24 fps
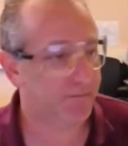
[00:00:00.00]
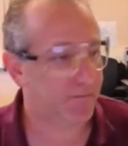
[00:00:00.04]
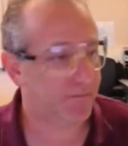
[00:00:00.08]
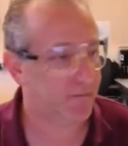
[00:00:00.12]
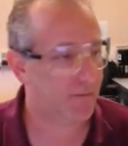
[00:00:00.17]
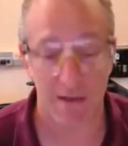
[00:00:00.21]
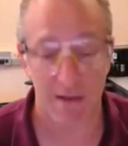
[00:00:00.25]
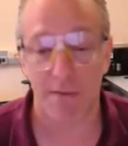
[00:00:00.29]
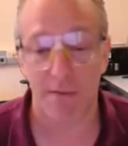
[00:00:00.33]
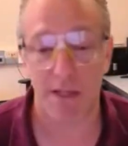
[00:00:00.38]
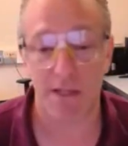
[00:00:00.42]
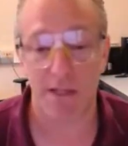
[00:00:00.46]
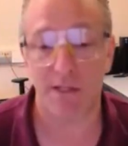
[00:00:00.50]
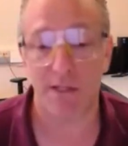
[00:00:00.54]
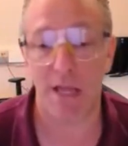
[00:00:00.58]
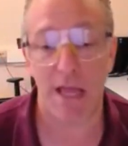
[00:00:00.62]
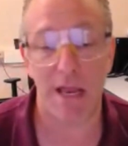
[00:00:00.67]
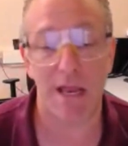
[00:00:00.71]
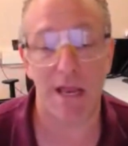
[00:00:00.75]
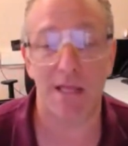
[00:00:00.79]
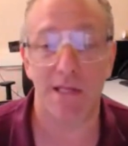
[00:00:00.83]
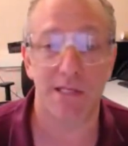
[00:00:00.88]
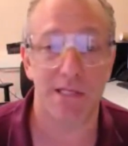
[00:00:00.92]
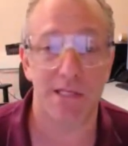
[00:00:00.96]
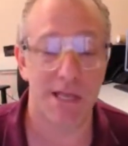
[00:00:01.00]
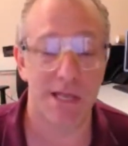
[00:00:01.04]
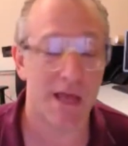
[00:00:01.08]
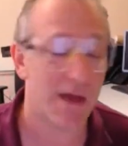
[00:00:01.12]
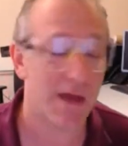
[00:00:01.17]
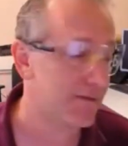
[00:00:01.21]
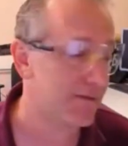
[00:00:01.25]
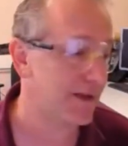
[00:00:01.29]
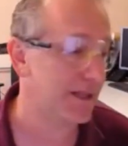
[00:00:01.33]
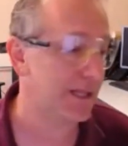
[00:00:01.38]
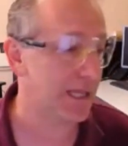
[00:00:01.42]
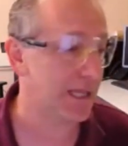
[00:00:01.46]
Yeah, it, it is
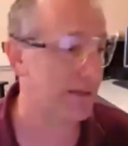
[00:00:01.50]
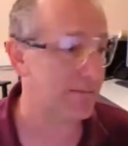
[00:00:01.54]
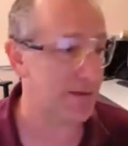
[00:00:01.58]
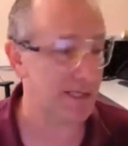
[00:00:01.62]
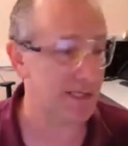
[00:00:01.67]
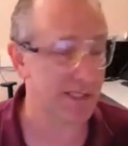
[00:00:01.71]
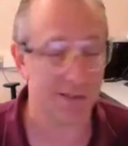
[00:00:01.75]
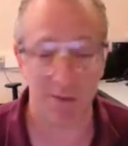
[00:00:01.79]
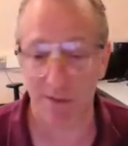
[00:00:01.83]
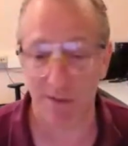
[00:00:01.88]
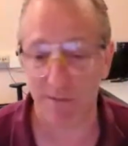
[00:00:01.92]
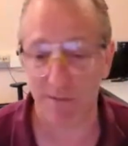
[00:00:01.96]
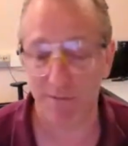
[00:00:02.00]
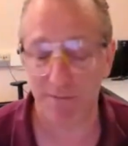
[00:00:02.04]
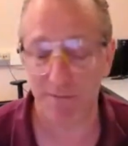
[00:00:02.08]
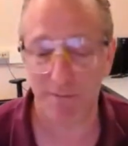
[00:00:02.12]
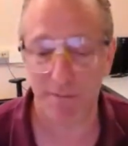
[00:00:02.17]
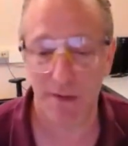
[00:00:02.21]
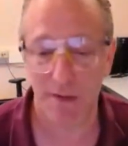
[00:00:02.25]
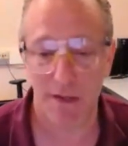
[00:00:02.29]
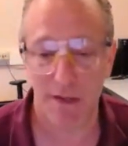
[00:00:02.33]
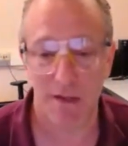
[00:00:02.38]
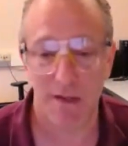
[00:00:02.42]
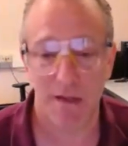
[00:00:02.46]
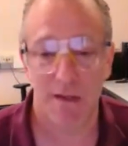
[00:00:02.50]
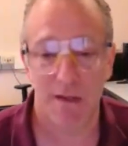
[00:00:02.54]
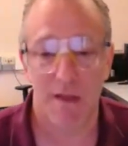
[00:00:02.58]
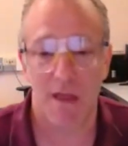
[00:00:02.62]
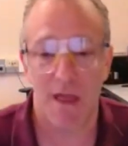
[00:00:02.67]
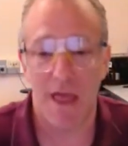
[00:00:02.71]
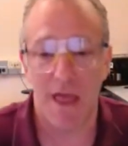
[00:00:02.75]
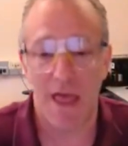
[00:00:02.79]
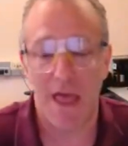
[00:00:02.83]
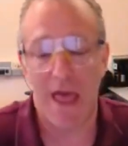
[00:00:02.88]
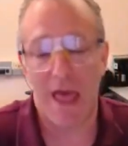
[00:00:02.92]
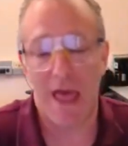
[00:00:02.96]
definitely miscible.
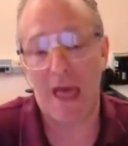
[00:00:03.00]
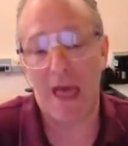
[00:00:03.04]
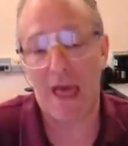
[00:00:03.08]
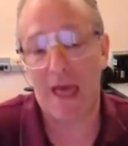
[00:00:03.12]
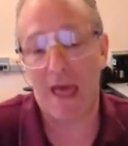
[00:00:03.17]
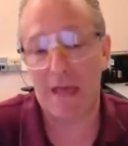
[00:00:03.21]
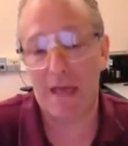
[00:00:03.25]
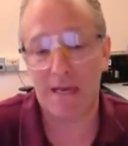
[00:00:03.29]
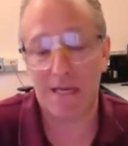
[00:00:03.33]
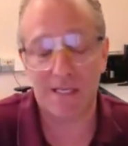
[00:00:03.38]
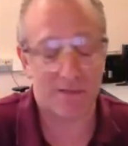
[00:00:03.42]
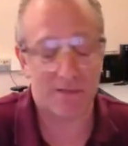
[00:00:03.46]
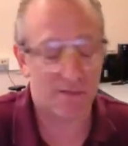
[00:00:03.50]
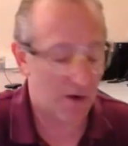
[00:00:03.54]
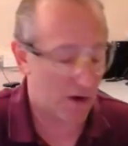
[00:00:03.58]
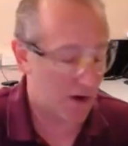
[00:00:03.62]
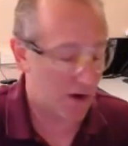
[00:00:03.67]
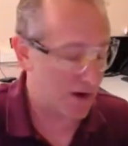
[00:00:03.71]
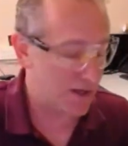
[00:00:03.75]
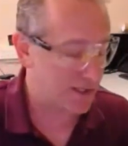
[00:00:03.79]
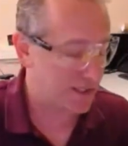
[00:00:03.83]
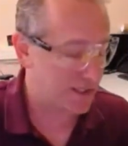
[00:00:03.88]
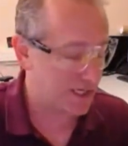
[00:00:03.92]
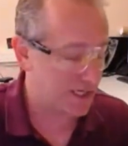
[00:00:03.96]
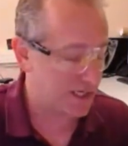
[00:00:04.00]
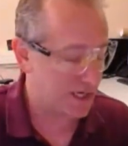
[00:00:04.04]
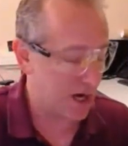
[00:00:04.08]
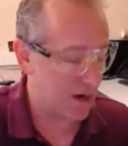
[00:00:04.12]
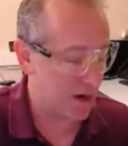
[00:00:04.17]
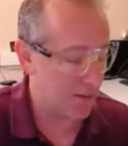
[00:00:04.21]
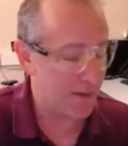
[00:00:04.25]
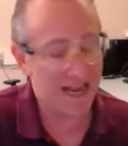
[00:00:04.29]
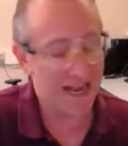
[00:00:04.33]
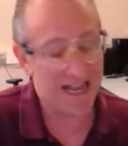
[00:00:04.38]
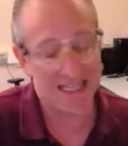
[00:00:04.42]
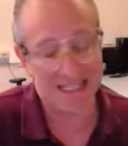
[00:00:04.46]
And as far as
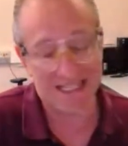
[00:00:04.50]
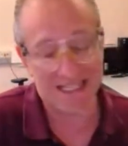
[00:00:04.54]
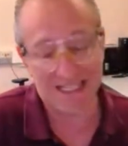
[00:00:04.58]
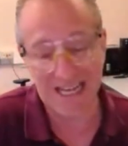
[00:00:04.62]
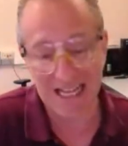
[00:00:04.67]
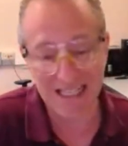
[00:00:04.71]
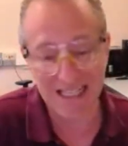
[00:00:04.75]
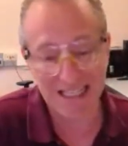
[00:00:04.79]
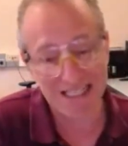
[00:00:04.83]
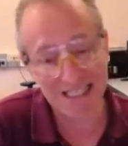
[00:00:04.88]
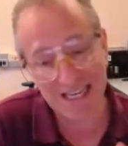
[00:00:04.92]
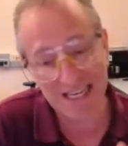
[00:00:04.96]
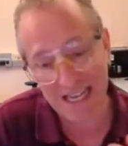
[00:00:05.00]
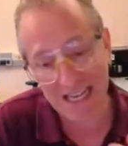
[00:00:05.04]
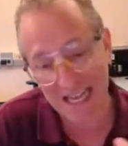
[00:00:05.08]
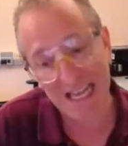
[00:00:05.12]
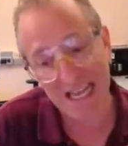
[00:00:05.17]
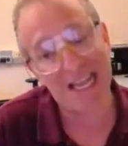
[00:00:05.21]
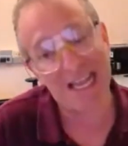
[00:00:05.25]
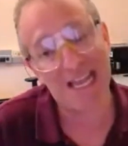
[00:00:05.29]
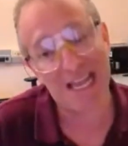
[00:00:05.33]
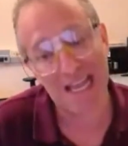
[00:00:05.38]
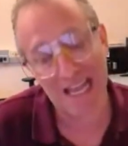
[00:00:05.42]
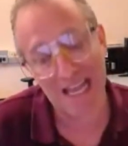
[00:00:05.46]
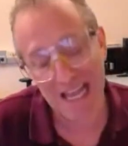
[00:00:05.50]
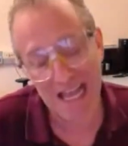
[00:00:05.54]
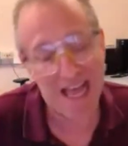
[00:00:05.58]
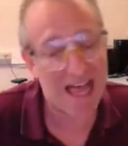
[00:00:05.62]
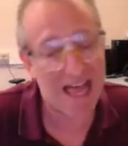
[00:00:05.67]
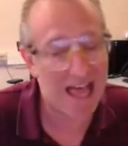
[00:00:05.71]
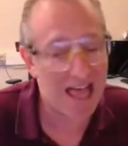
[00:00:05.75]
determining its density,